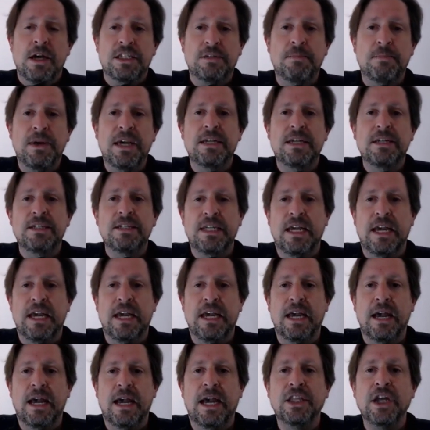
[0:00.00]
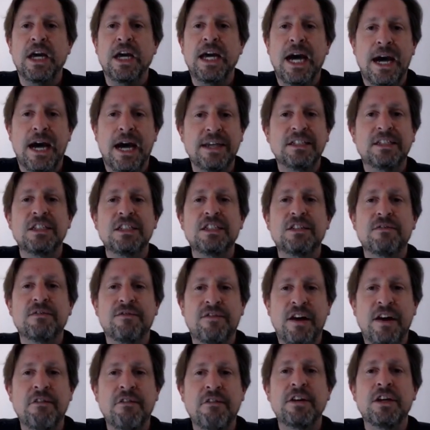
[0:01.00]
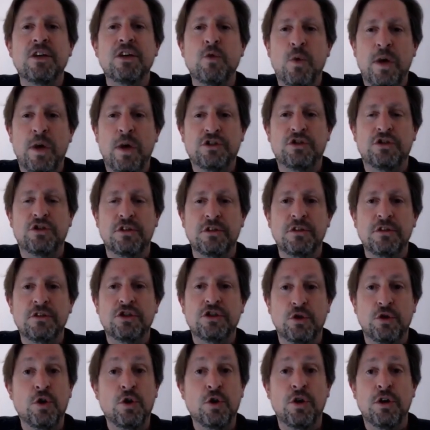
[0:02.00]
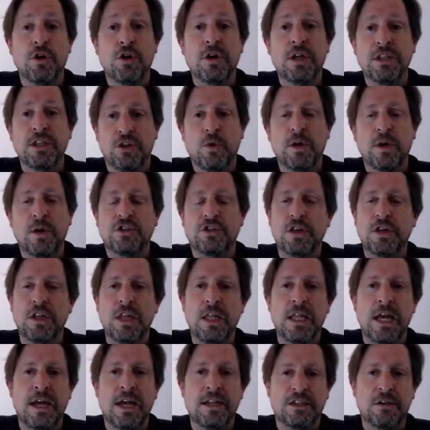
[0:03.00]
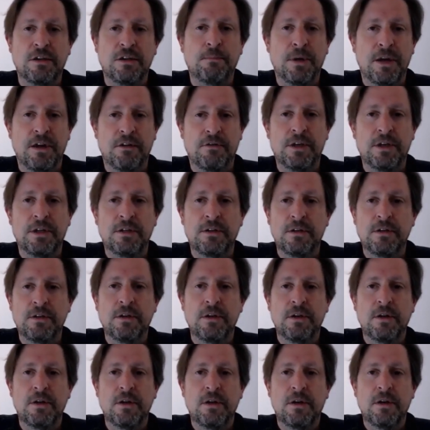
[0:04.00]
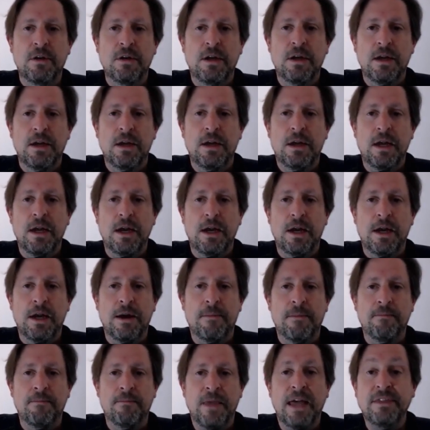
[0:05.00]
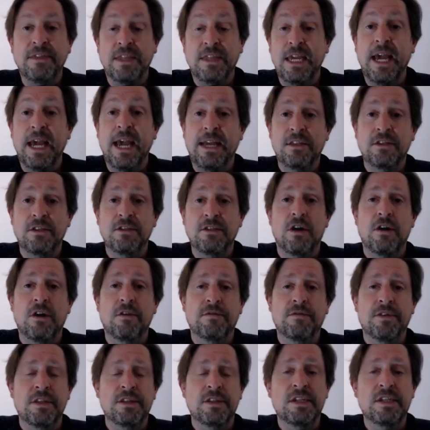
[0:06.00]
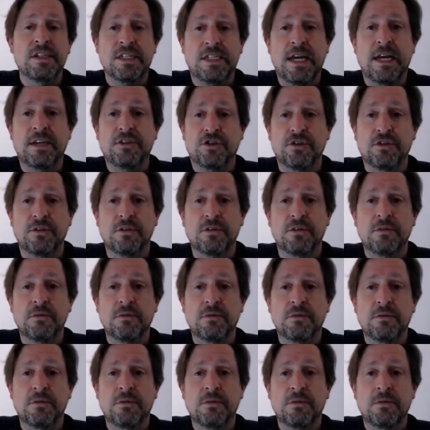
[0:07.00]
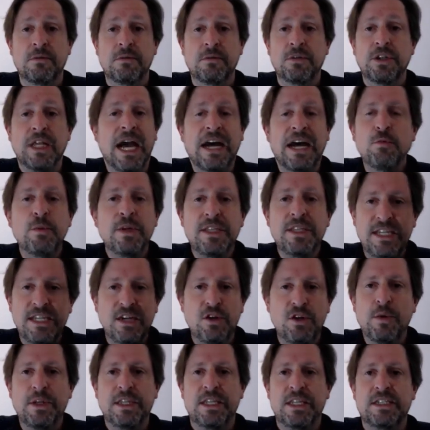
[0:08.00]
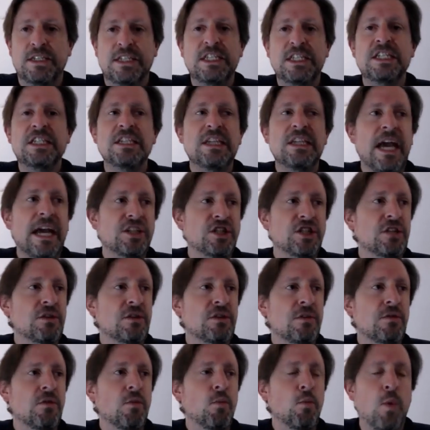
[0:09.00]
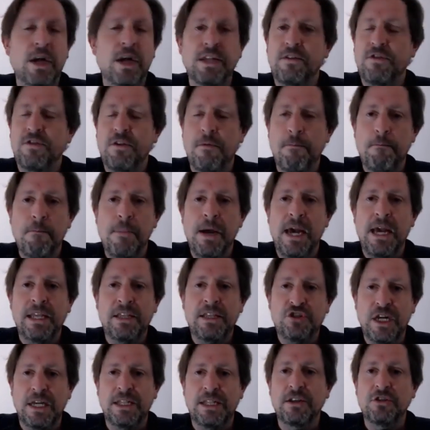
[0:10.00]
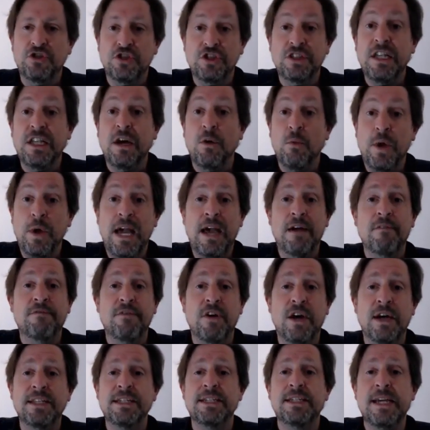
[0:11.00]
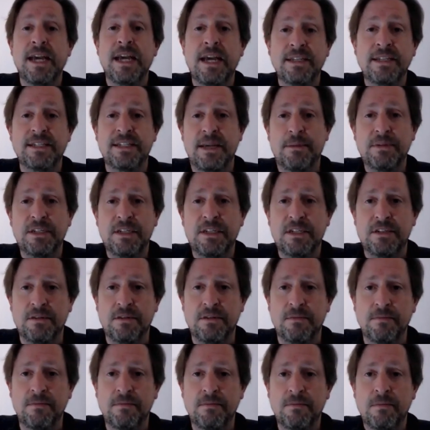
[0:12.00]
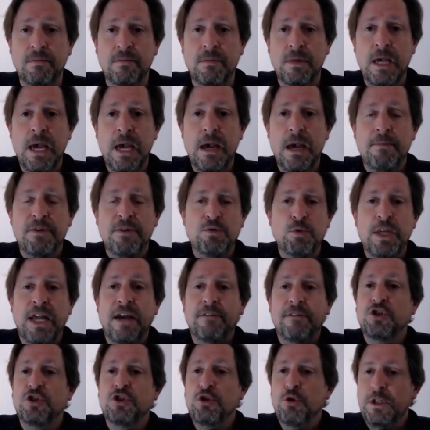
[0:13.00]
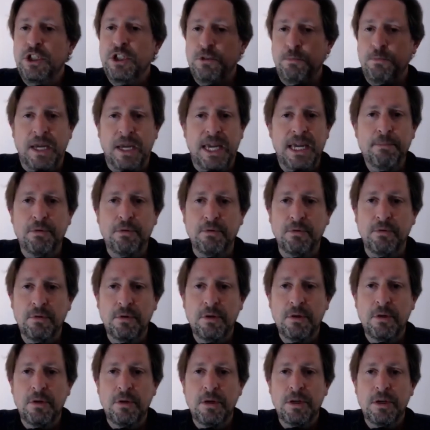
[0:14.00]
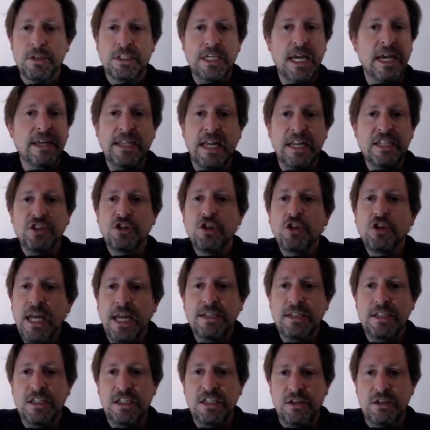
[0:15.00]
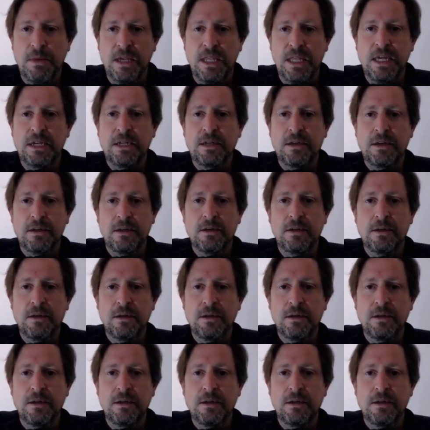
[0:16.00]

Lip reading: speakers there. And I asked this very question to her in the question and answer period at the end of the discussion. And how do we deal with this? This is actually one of the main challenges that we have fighting anti-Semitism. Because when you have Jewish people saying that's not anti-Semitic,